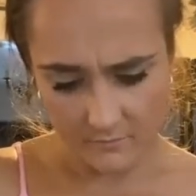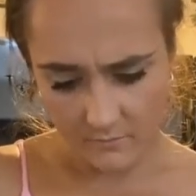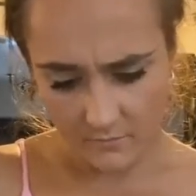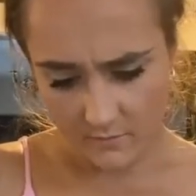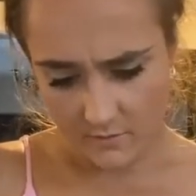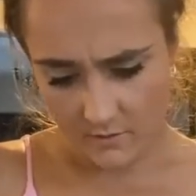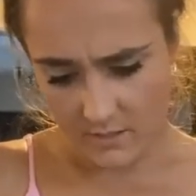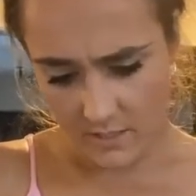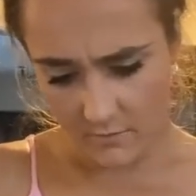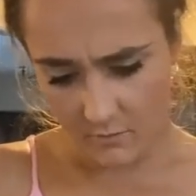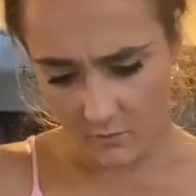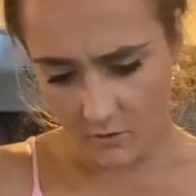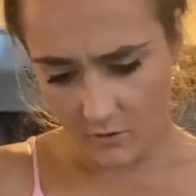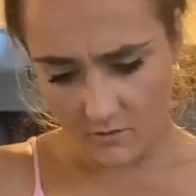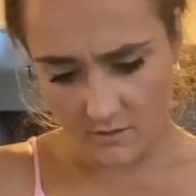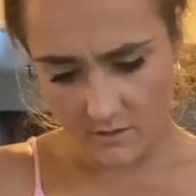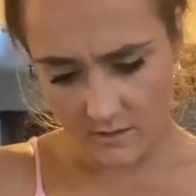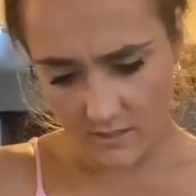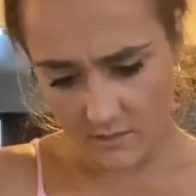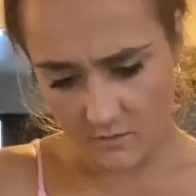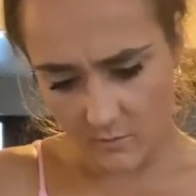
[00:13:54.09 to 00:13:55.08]
see, because of
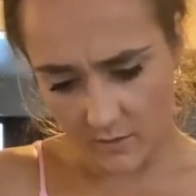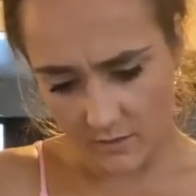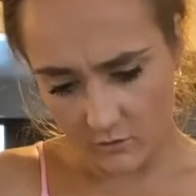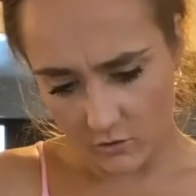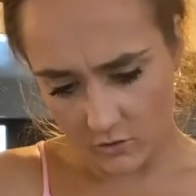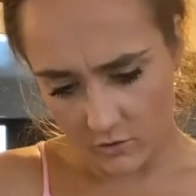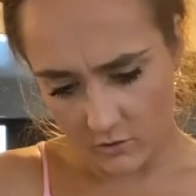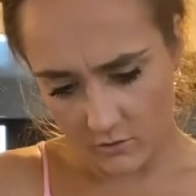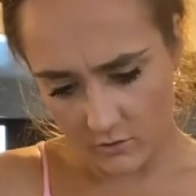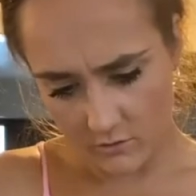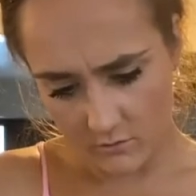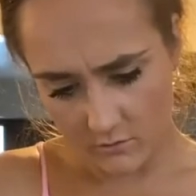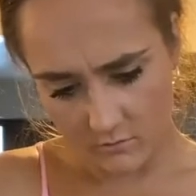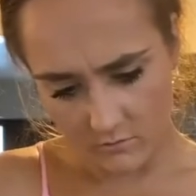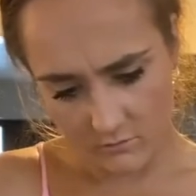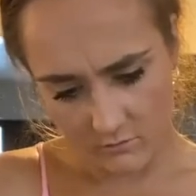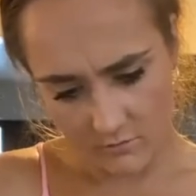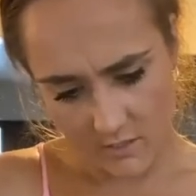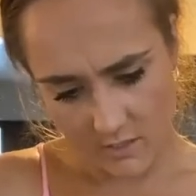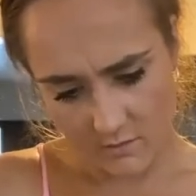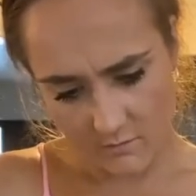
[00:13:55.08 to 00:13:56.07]
these winter
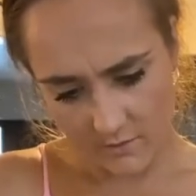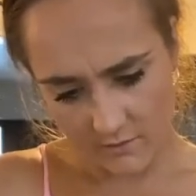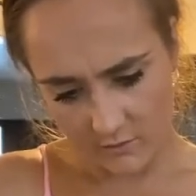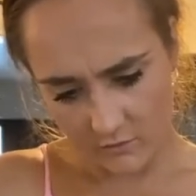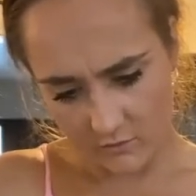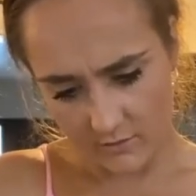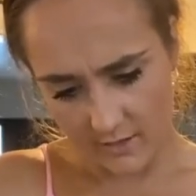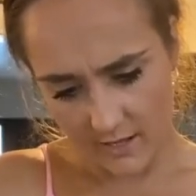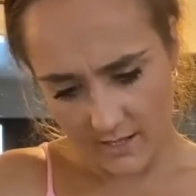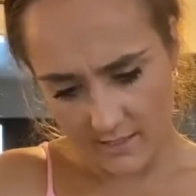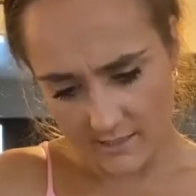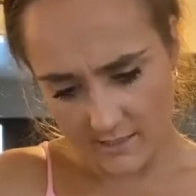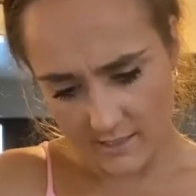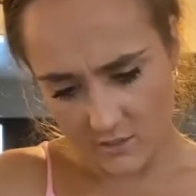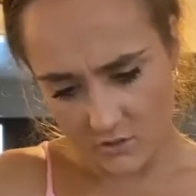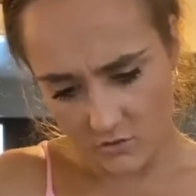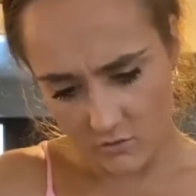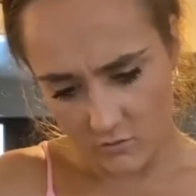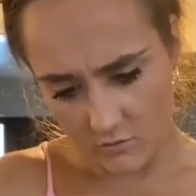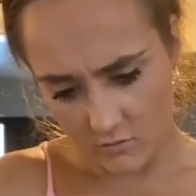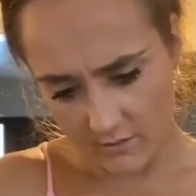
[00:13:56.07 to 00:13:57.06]
nights, these
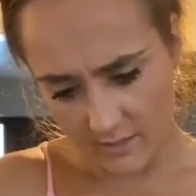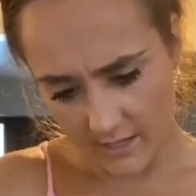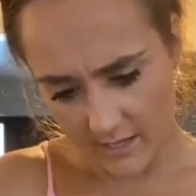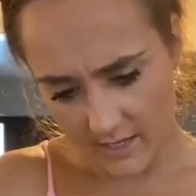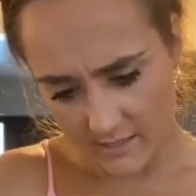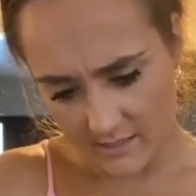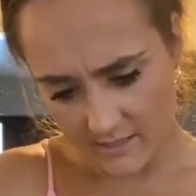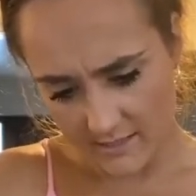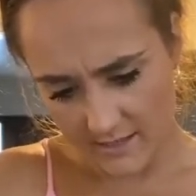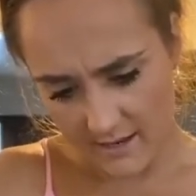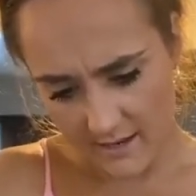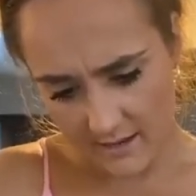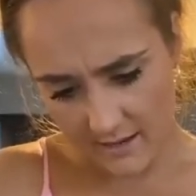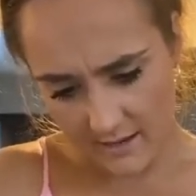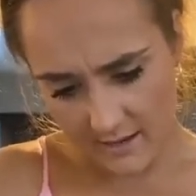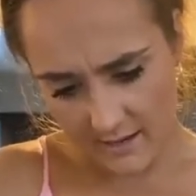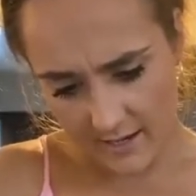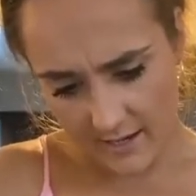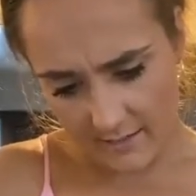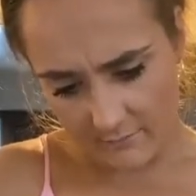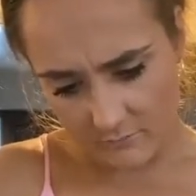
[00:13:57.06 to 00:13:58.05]
cold days,
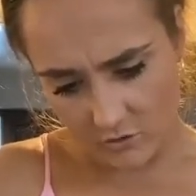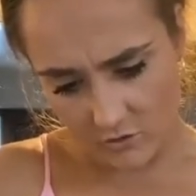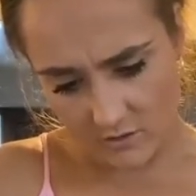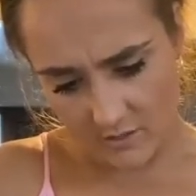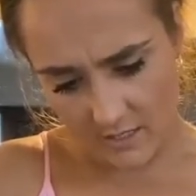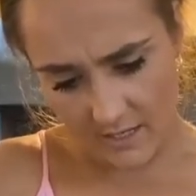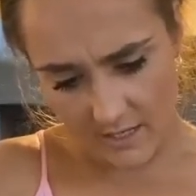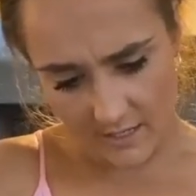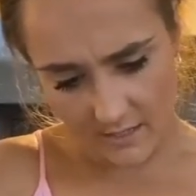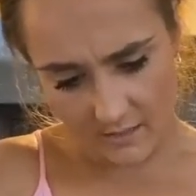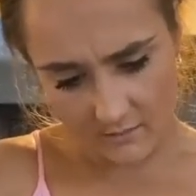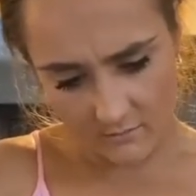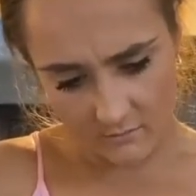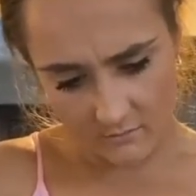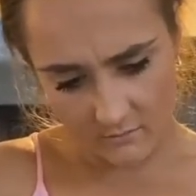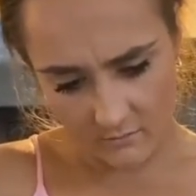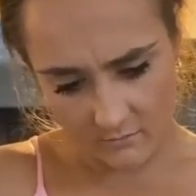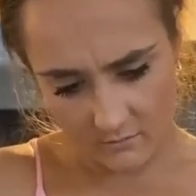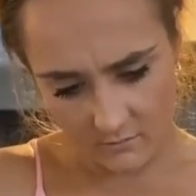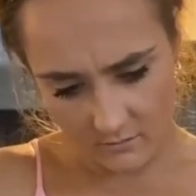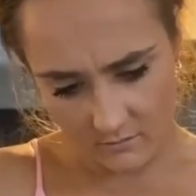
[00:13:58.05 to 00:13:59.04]
I'm just
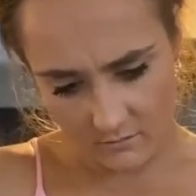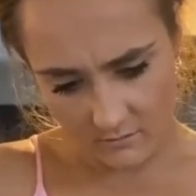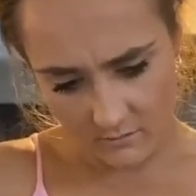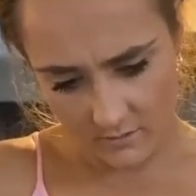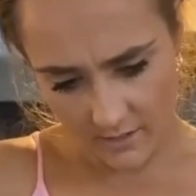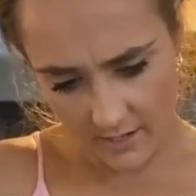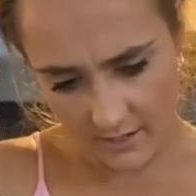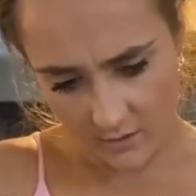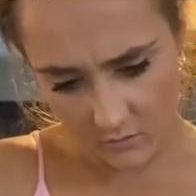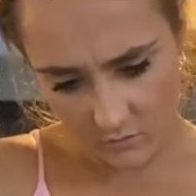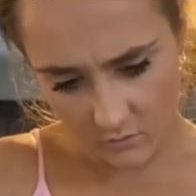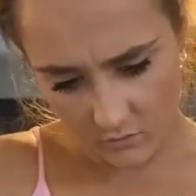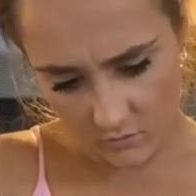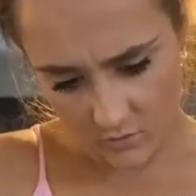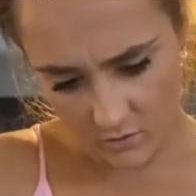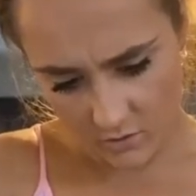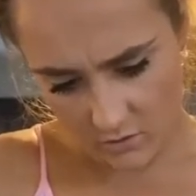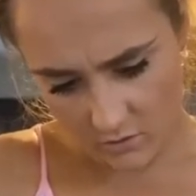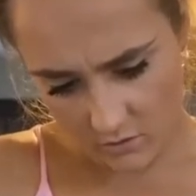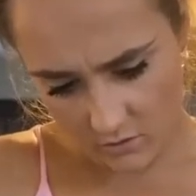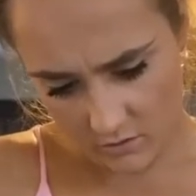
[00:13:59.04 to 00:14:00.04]
eating like a horse,